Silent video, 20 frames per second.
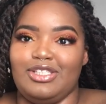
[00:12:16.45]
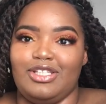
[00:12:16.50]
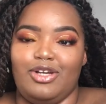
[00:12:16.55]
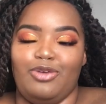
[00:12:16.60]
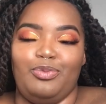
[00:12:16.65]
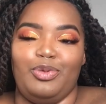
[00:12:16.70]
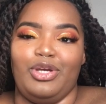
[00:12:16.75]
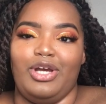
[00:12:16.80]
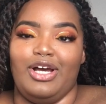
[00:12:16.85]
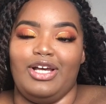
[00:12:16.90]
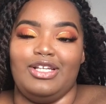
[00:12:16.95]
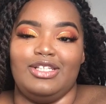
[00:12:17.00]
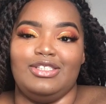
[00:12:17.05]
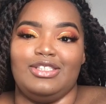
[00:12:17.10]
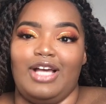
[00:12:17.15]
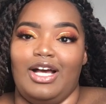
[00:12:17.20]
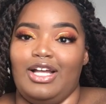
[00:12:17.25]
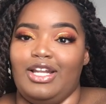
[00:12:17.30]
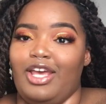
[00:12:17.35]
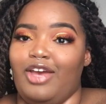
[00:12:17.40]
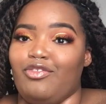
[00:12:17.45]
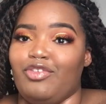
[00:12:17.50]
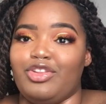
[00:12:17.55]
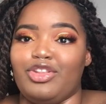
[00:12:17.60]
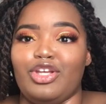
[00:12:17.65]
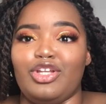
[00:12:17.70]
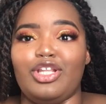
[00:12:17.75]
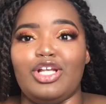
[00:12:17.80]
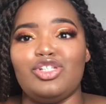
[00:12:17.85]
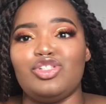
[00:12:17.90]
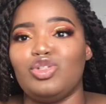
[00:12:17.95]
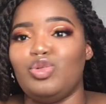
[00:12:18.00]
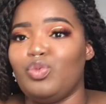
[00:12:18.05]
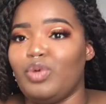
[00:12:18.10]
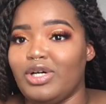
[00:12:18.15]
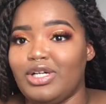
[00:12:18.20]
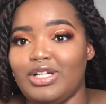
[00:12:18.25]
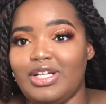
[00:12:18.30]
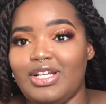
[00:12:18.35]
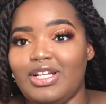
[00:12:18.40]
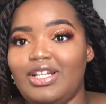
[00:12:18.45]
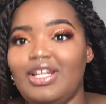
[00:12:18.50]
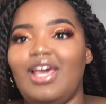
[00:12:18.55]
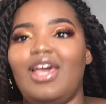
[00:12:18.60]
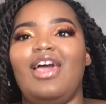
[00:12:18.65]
I hope you guys got everything that you wanted,